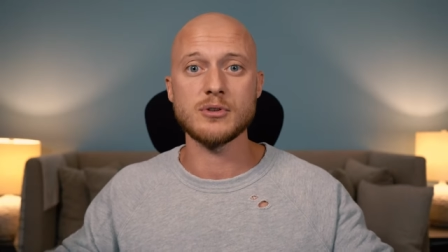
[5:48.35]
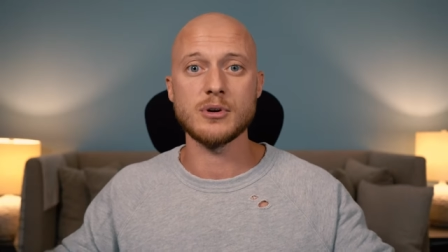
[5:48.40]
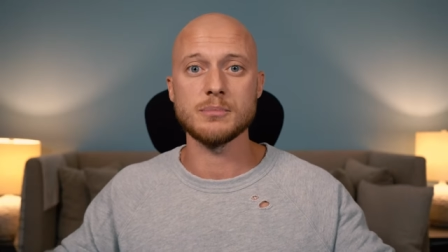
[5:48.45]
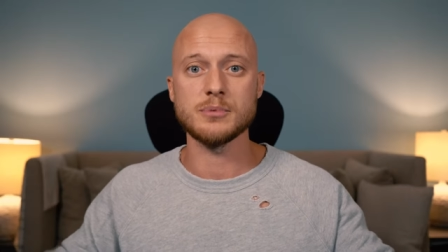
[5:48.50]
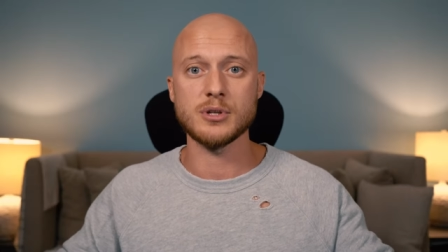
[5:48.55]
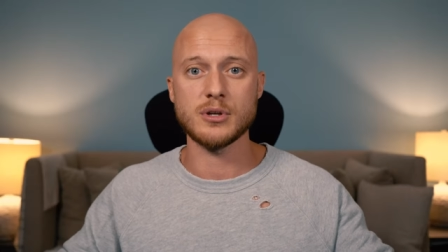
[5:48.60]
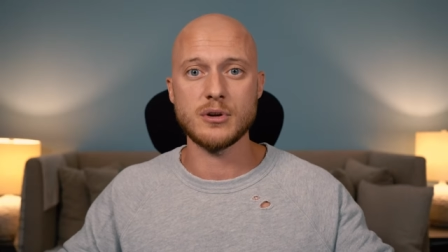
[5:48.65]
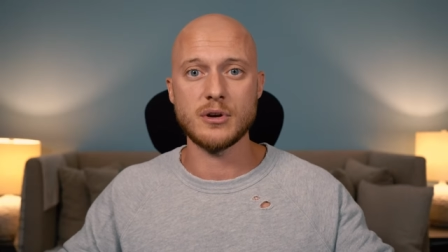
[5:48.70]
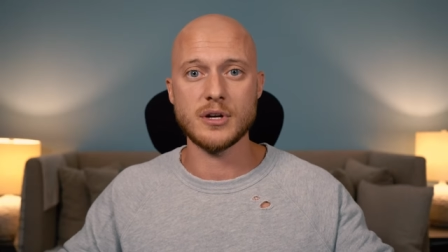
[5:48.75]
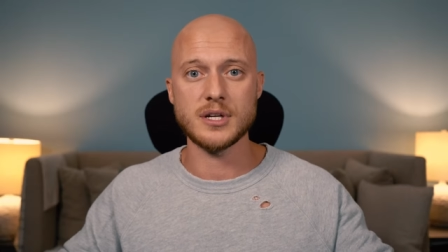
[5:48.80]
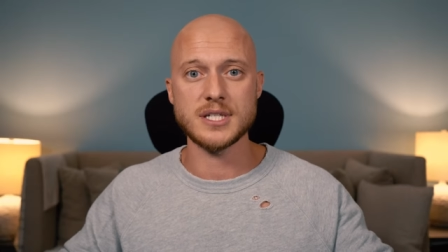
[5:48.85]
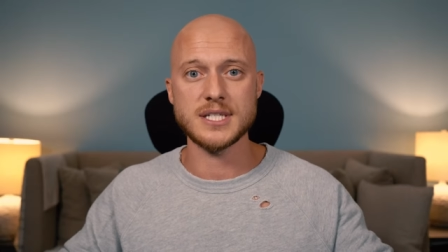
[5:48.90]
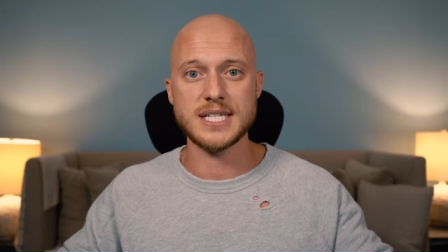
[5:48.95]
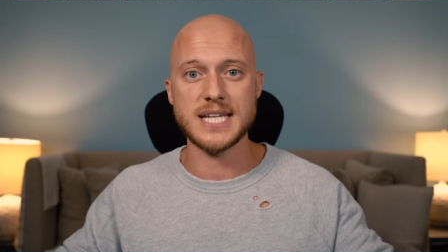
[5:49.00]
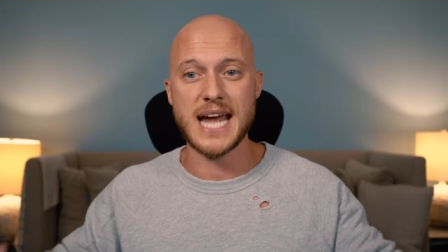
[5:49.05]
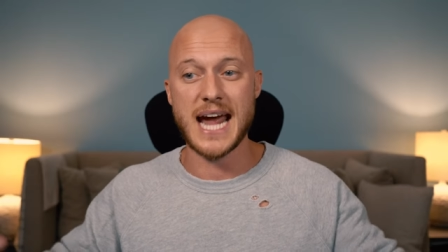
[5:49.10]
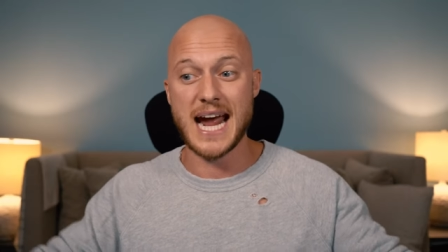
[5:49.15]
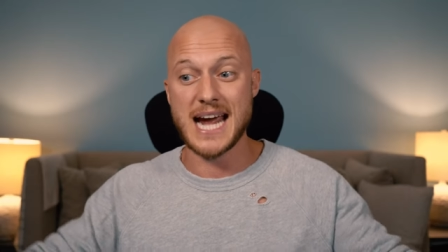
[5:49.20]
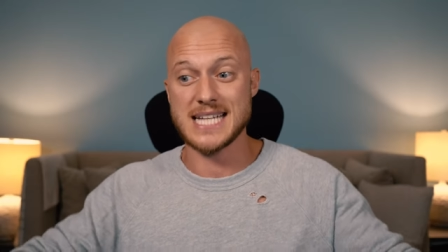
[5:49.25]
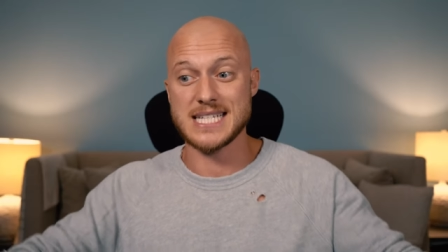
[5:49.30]

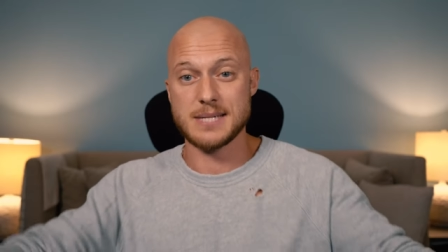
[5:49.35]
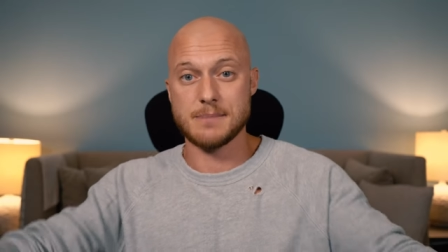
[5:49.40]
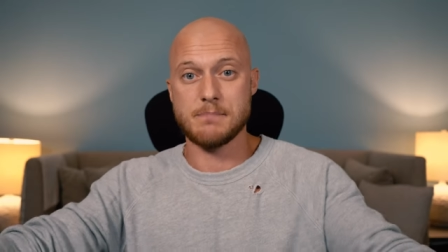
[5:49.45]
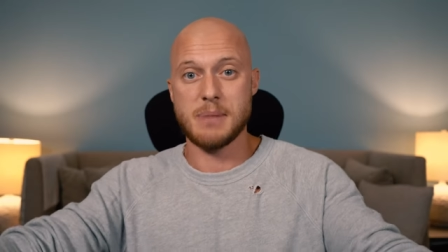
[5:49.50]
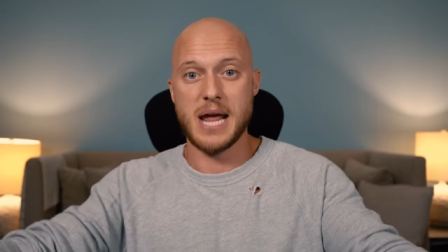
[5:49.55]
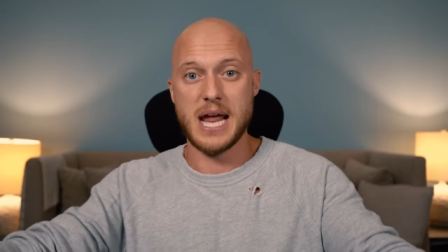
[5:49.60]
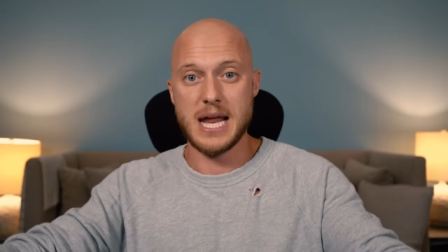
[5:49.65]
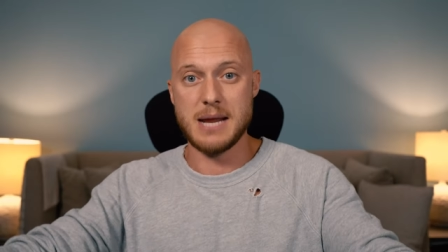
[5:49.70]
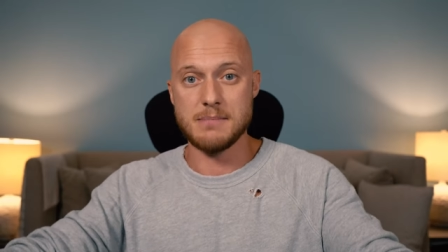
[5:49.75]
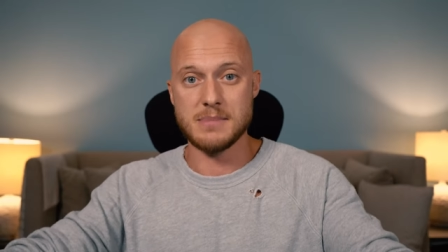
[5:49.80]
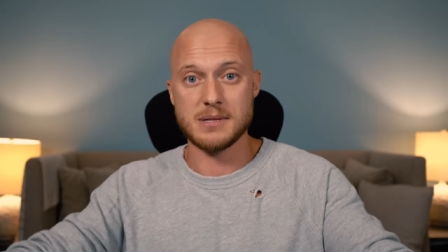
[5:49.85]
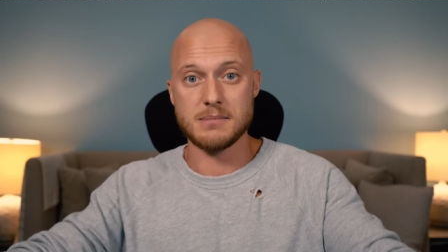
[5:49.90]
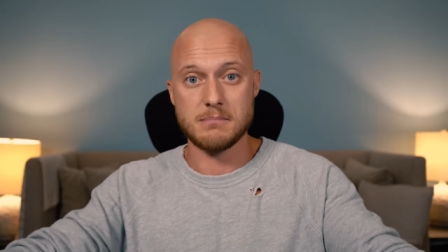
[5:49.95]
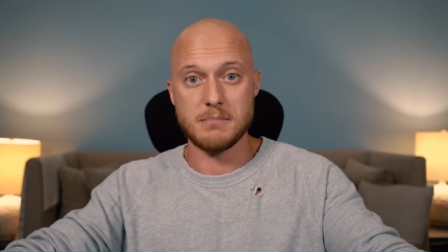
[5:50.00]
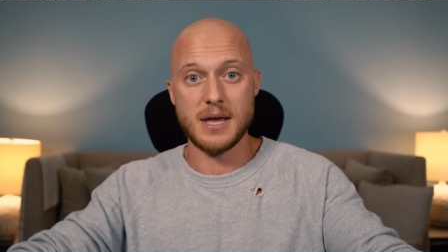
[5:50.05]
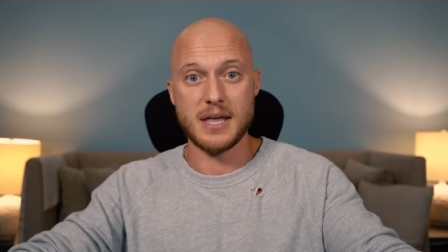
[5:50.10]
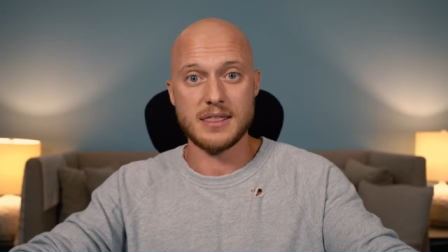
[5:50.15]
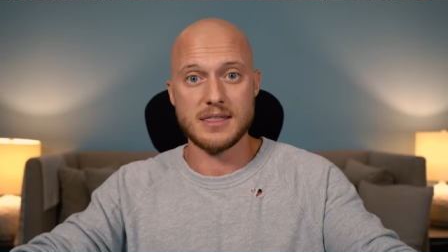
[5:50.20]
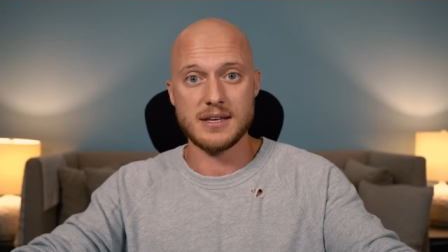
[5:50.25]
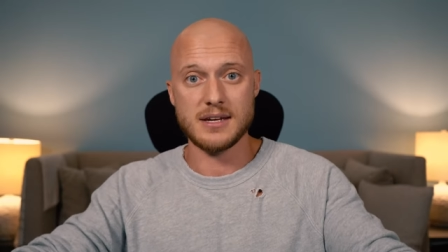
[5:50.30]
cryptocurrency as a payment
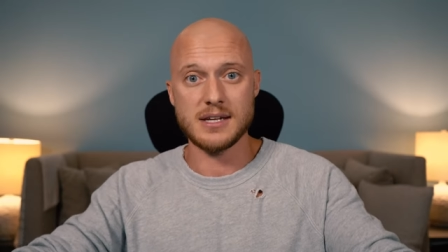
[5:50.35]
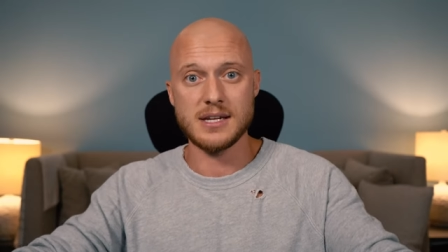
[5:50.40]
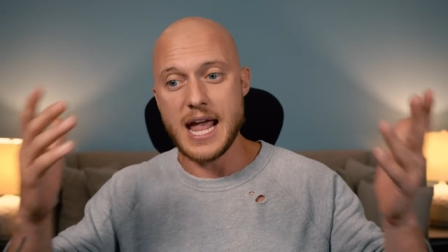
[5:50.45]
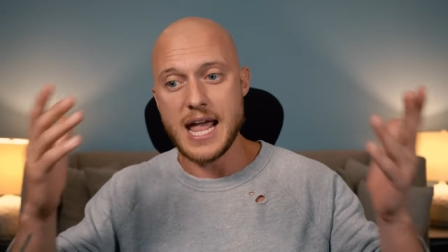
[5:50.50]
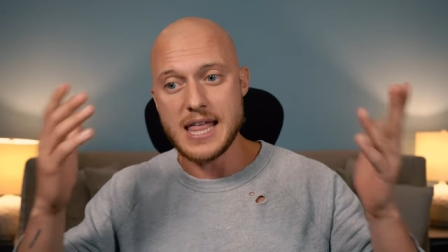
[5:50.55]
method.